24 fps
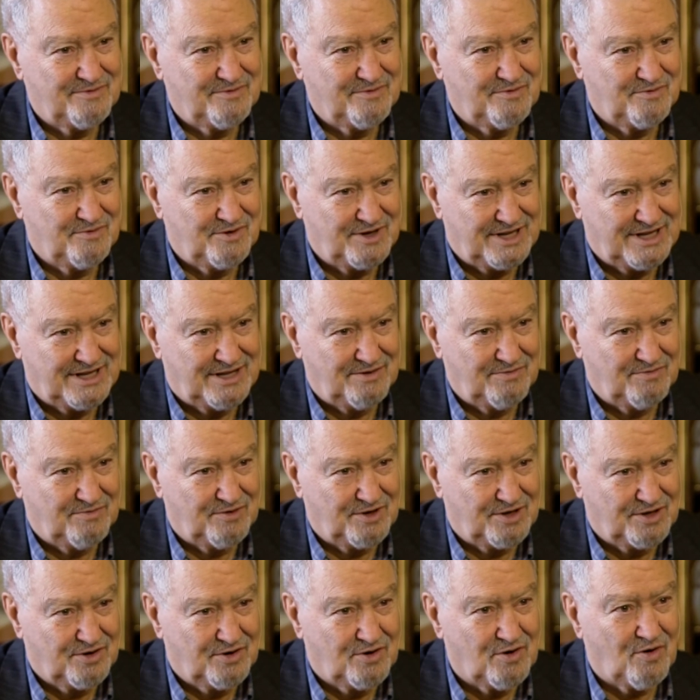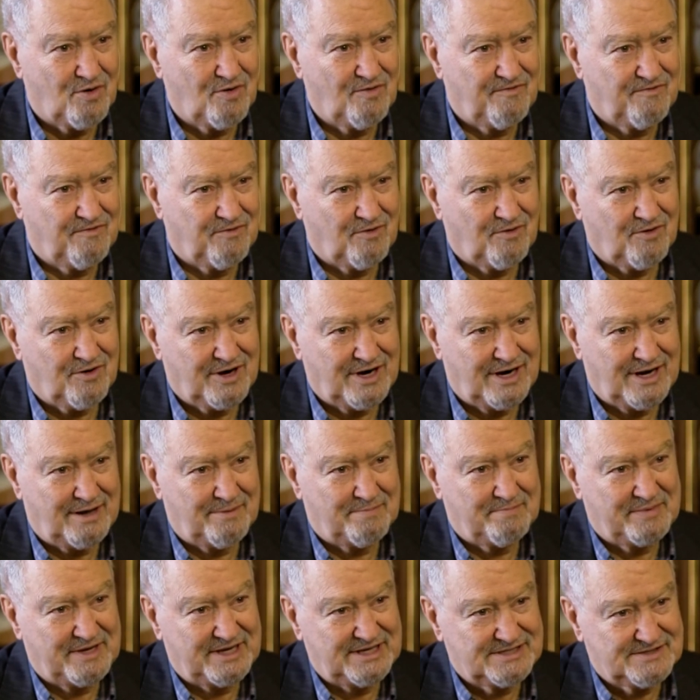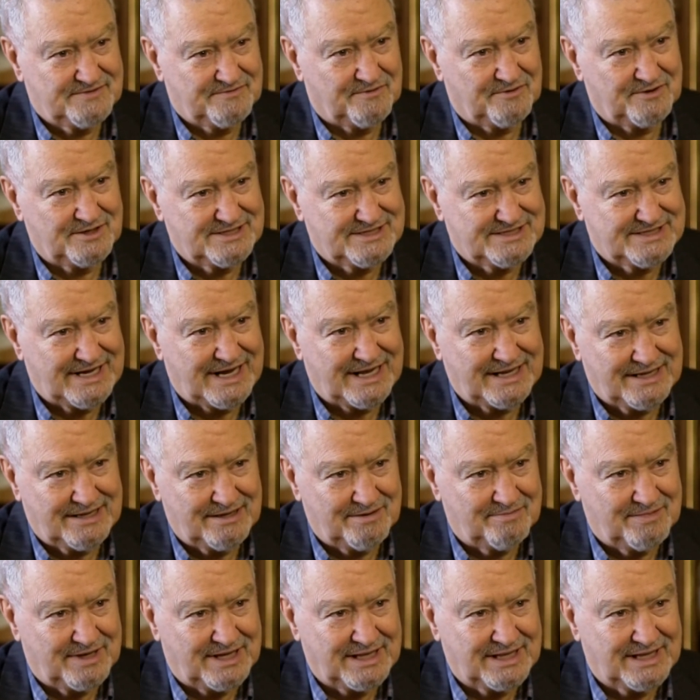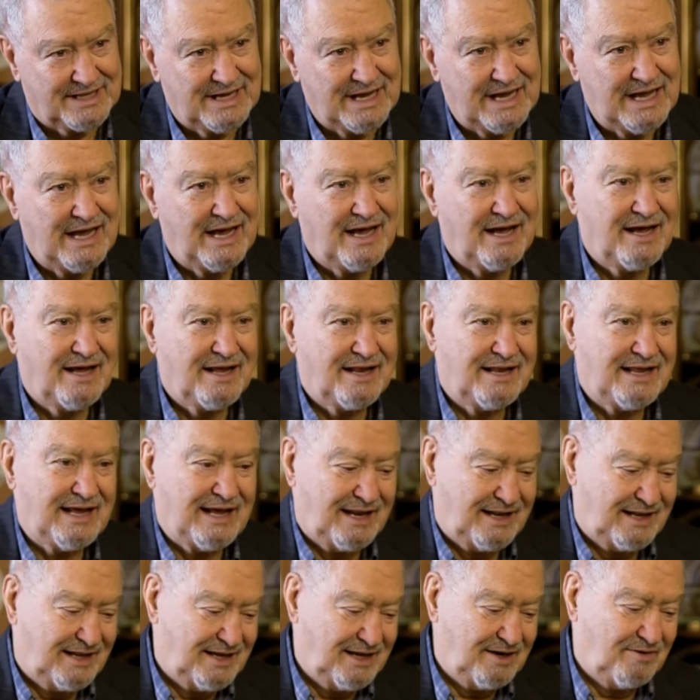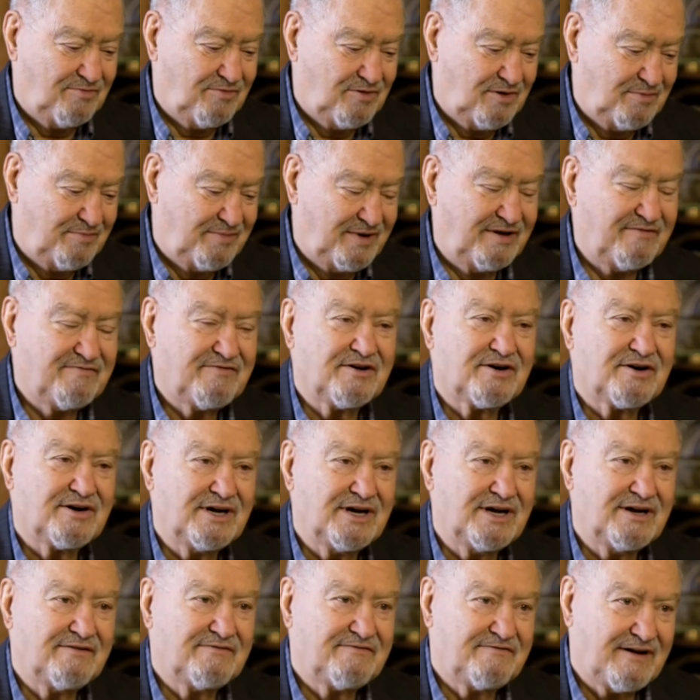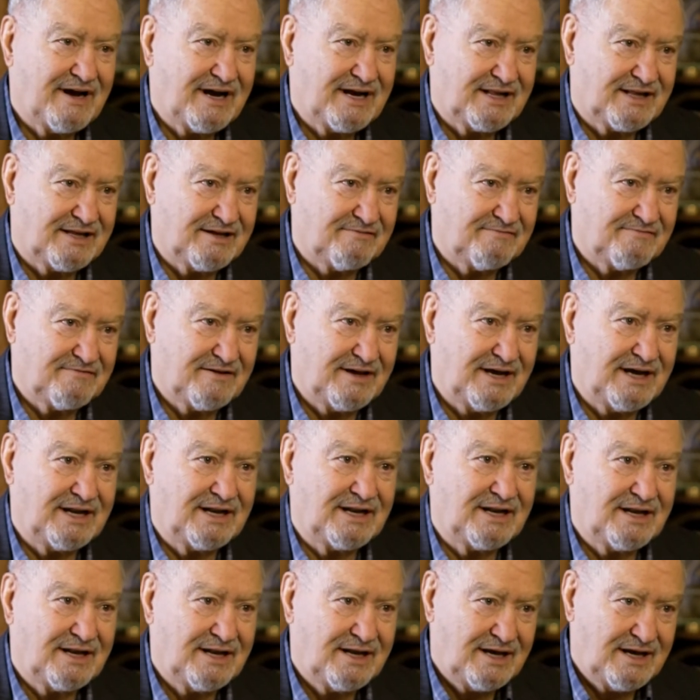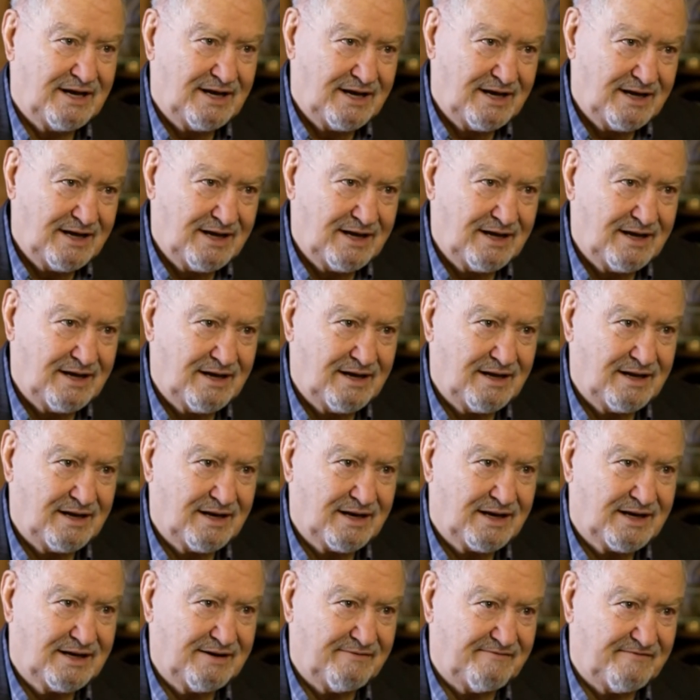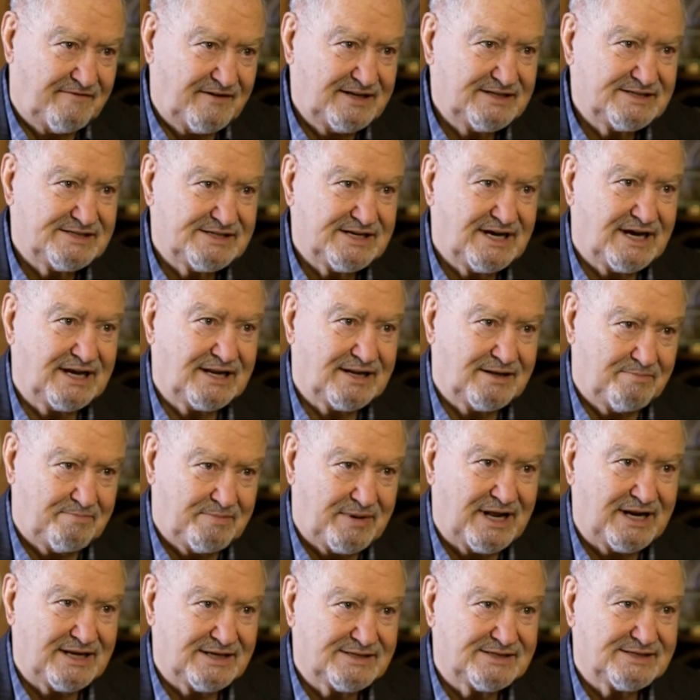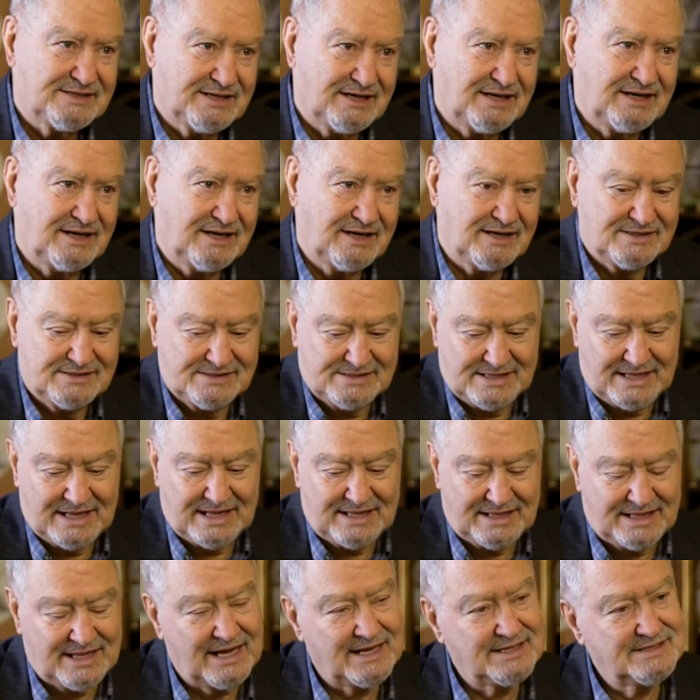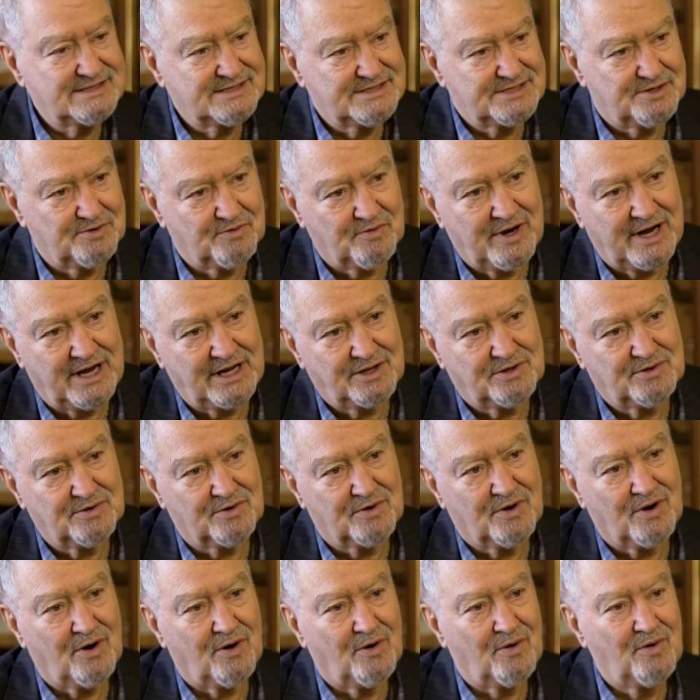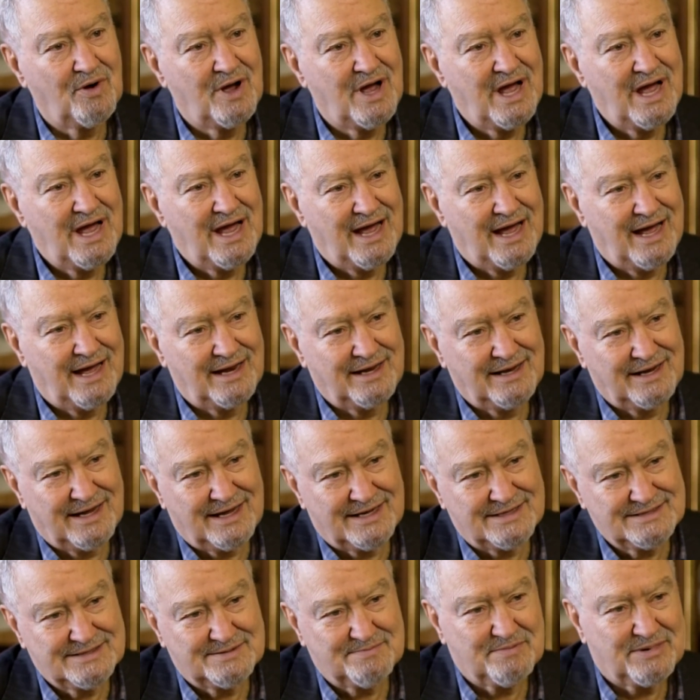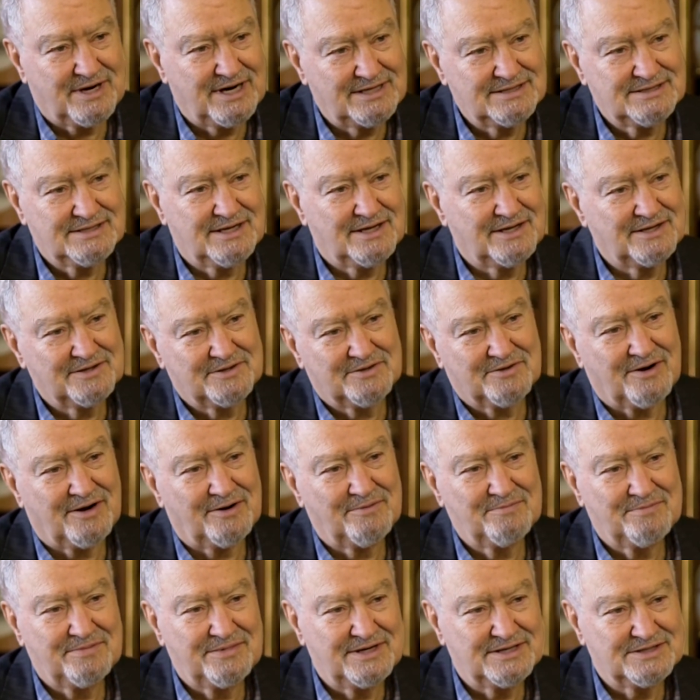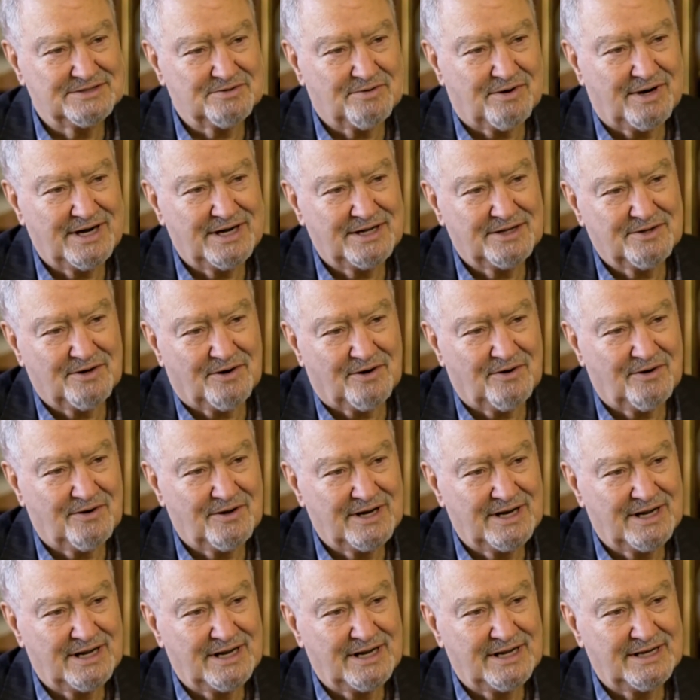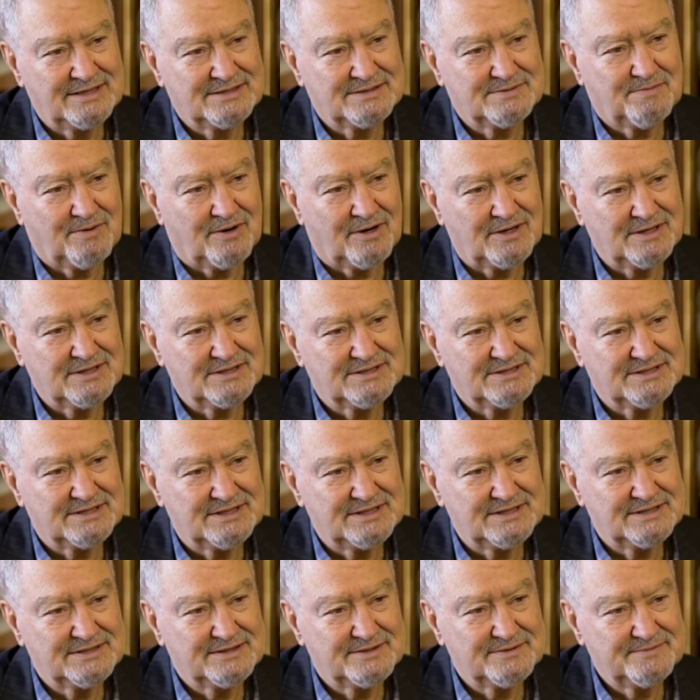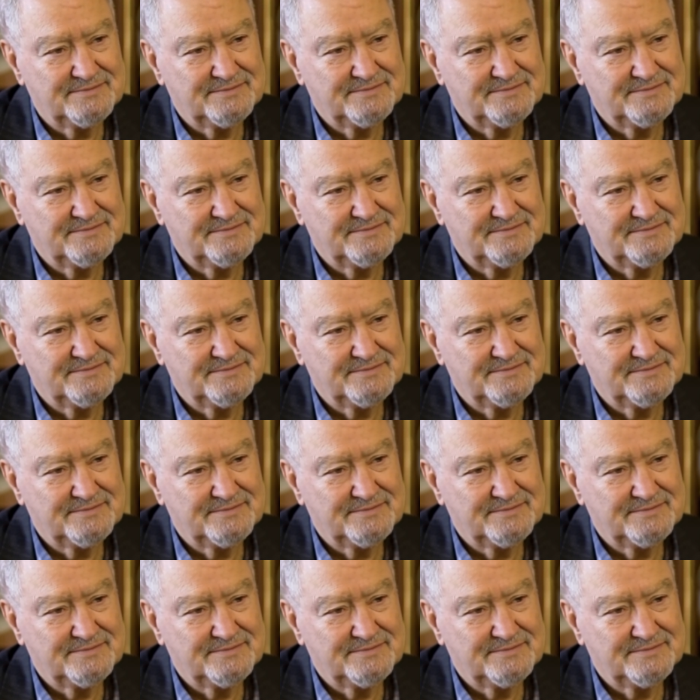would go for a peaceful settlement, then they will be very effective in convincing the Palestinians that that's the way to go. And yes, President Trump is right on in his policies.